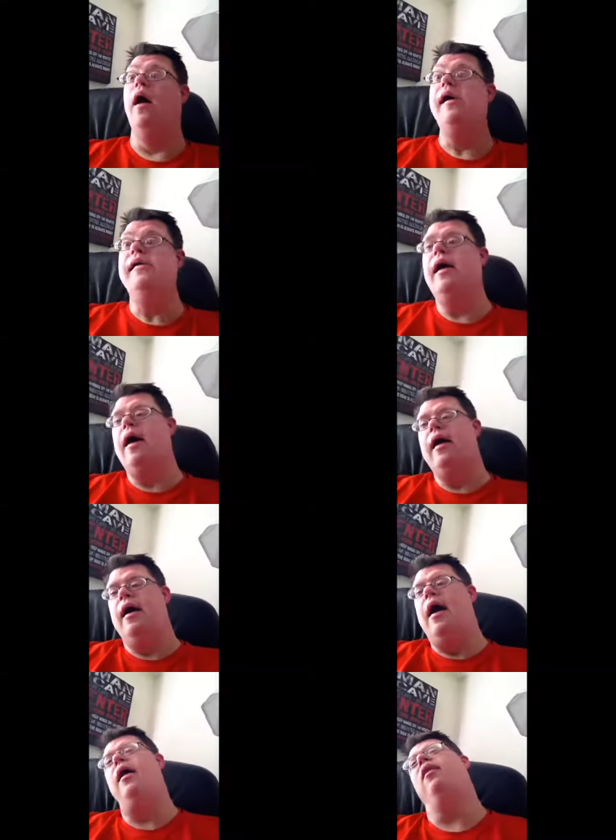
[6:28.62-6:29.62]
And
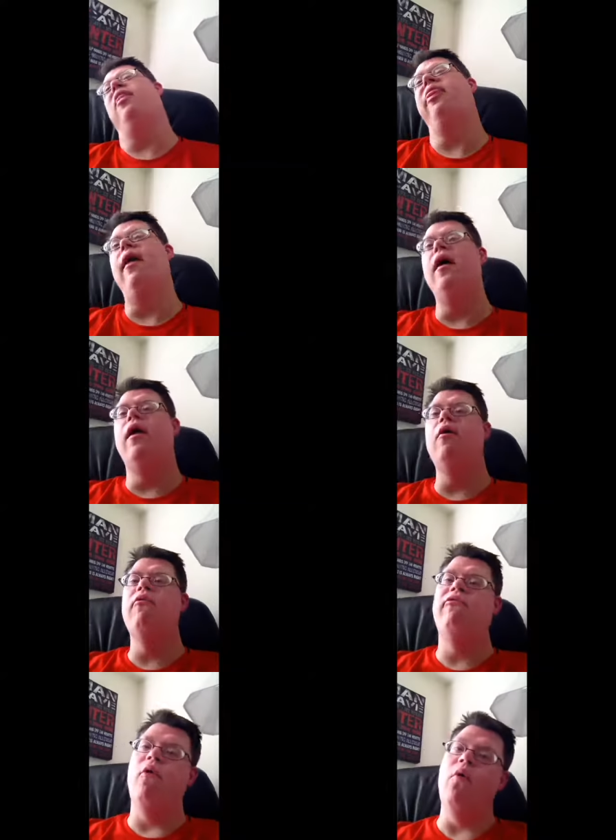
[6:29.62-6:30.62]
and thank you
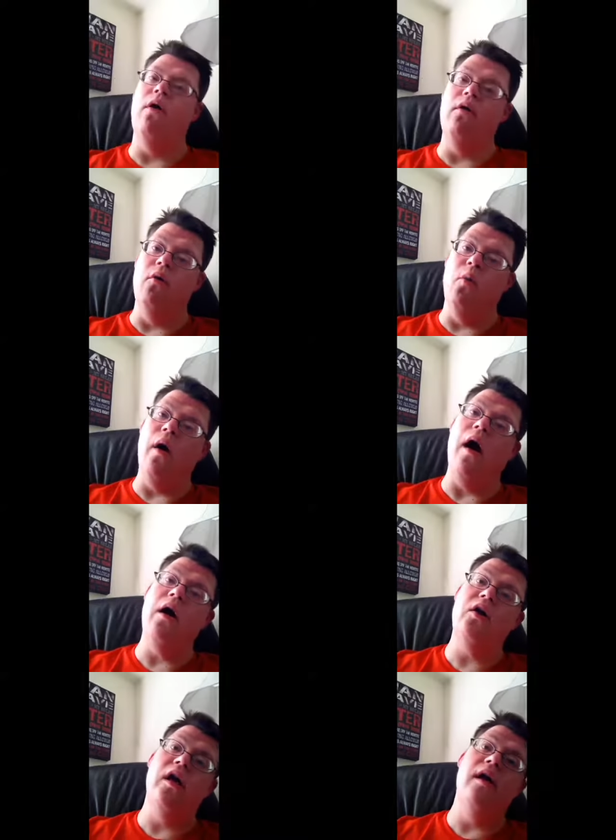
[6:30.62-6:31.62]
for
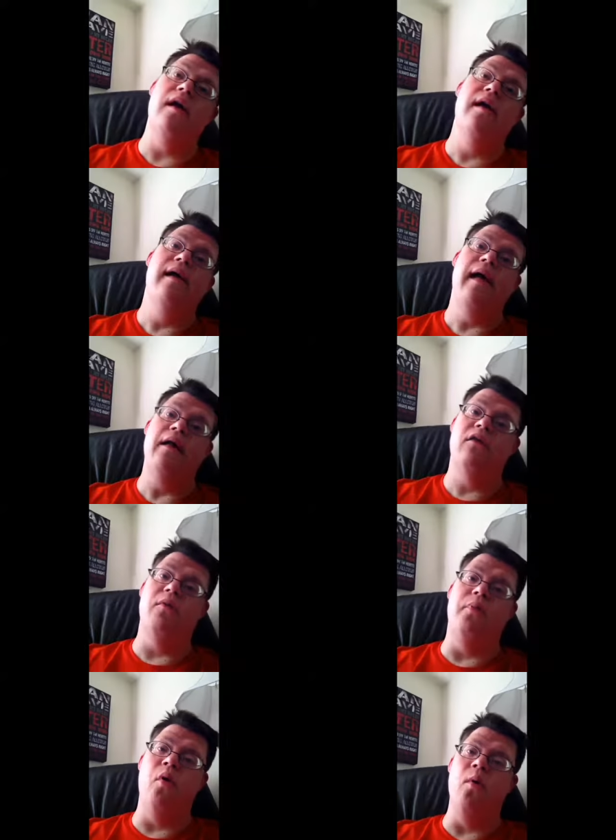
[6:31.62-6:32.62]
watching and
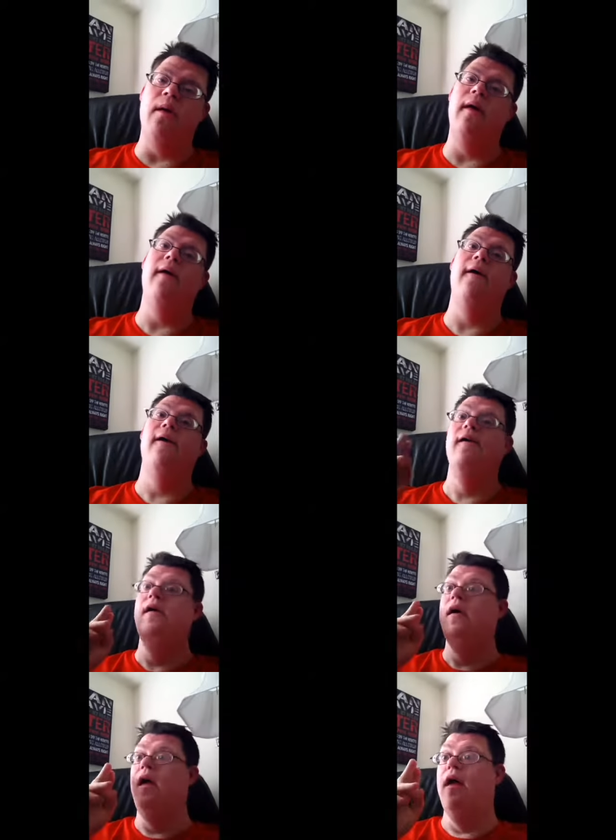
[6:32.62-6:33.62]
supporting
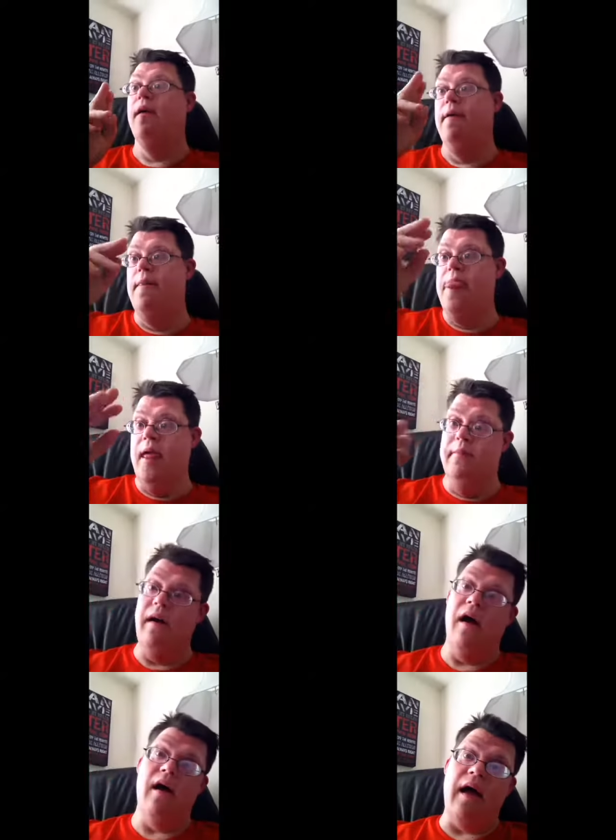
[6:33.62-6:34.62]

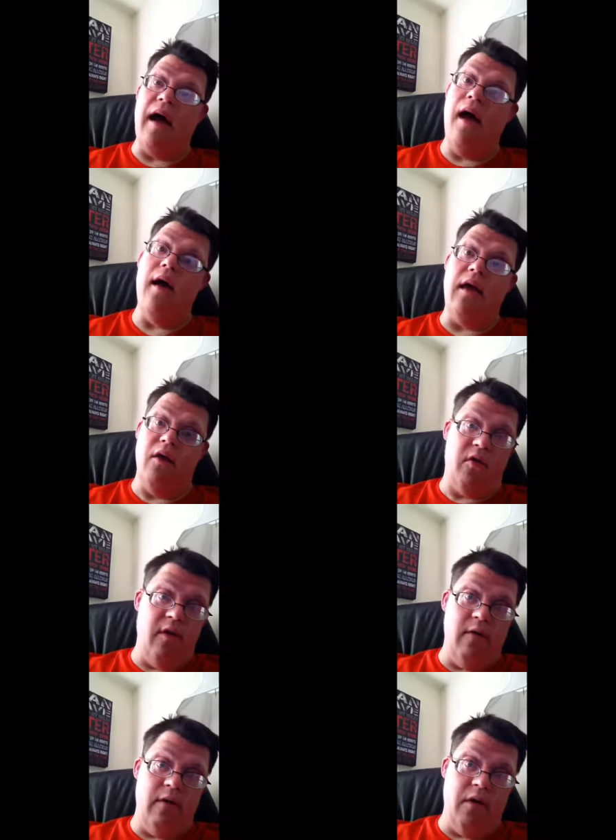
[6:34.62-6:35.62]
my hockey
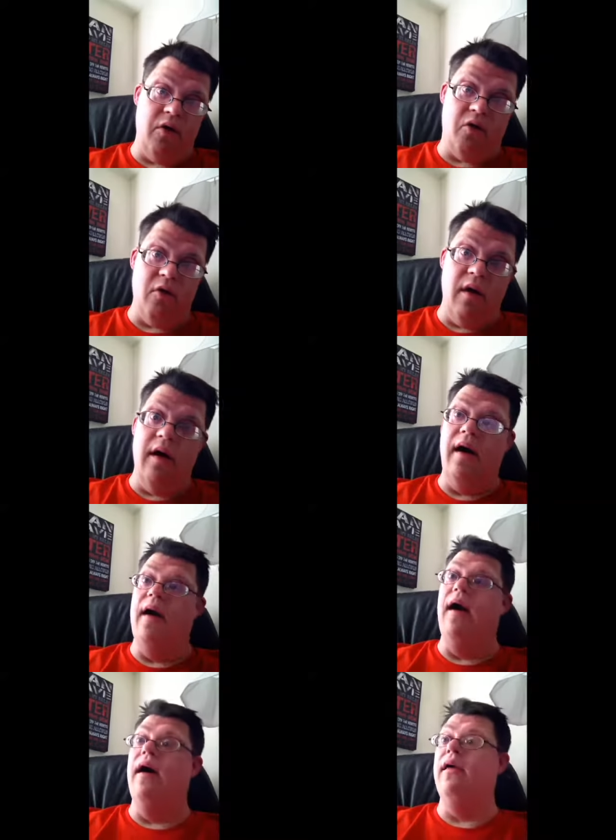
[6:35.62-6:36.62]
series
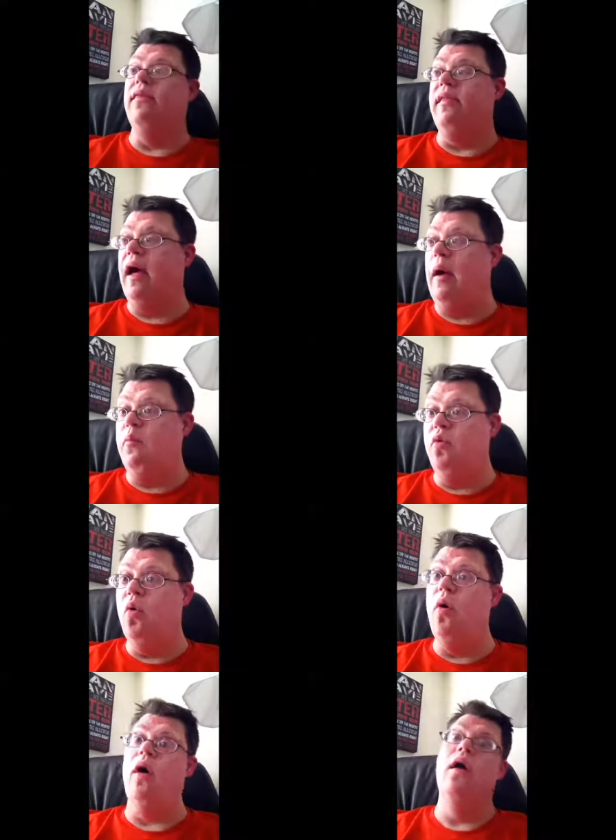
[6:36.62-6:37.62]
uh, that I'm
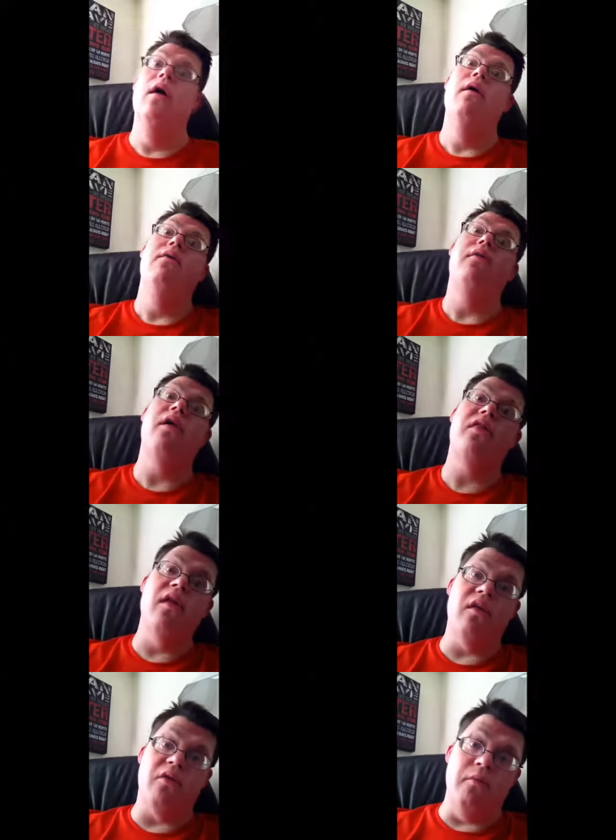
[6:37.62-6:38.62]
doing. This
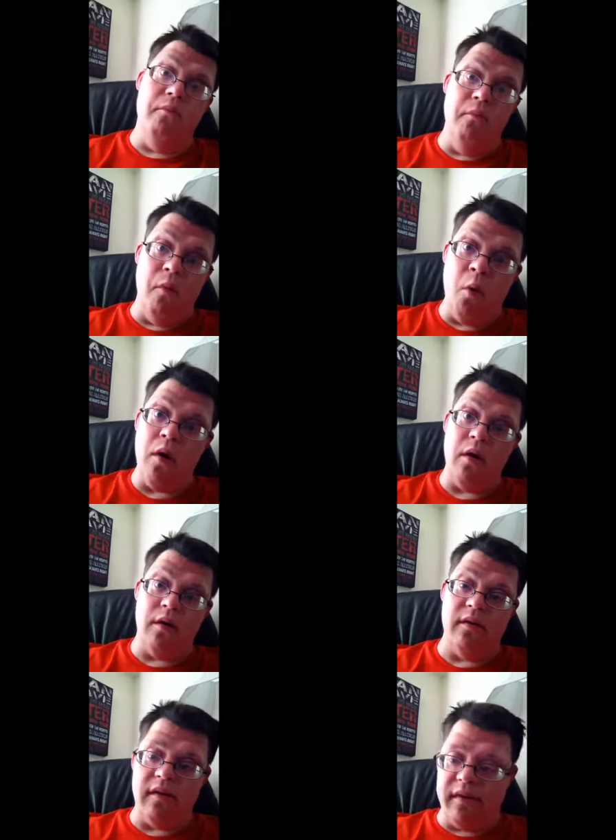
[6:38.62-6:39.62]
is more
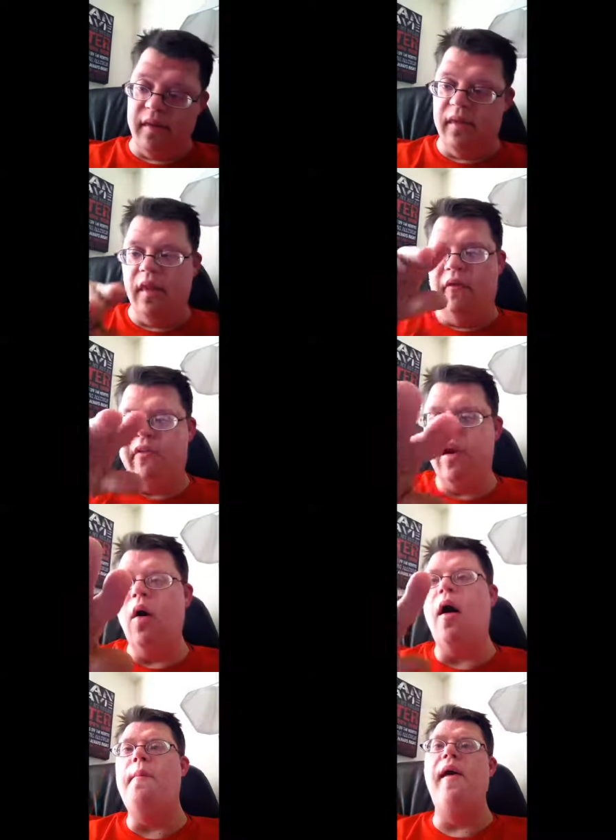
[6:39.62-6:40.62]
the video
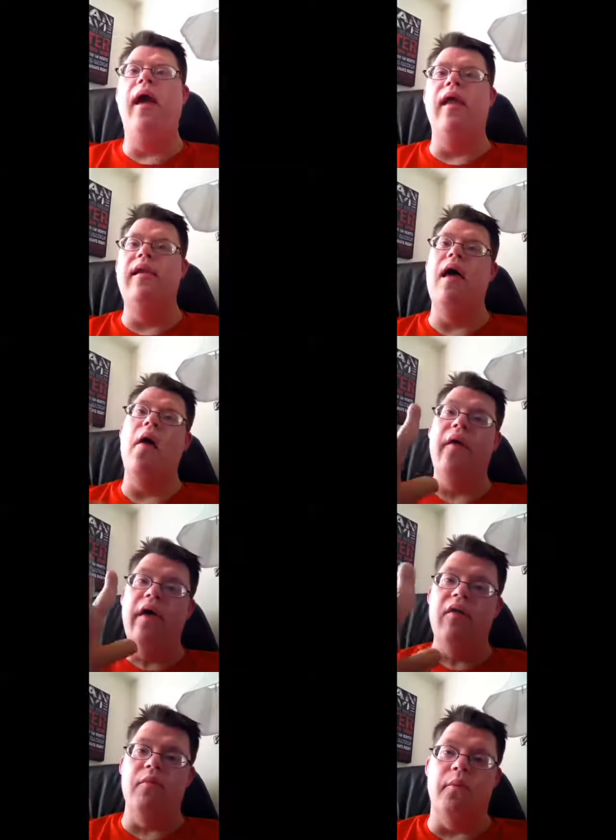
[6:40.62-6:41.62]
I'm making now
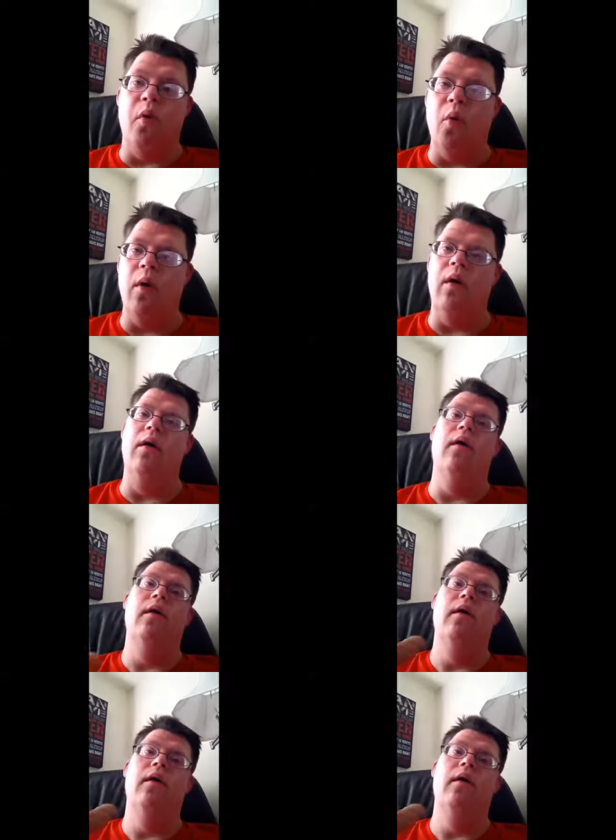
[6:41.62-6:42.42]
is important.